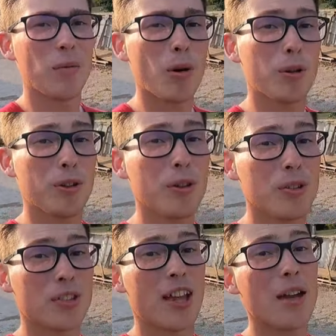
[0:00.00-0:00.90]
What we're
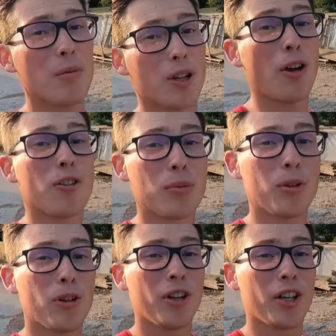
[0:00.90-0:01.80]
doing today, we're going to
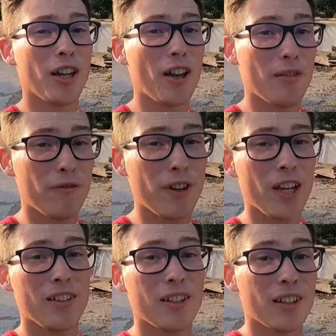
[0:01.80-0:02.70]
be looking at
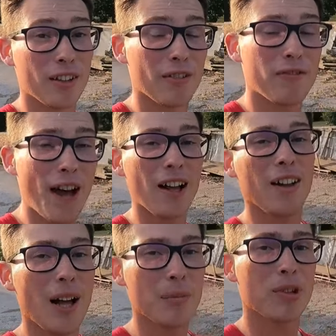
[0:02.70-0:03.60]
feeding the fat
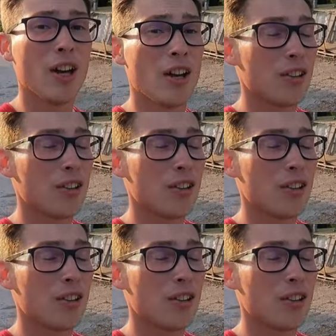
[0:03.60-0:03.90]
lambs.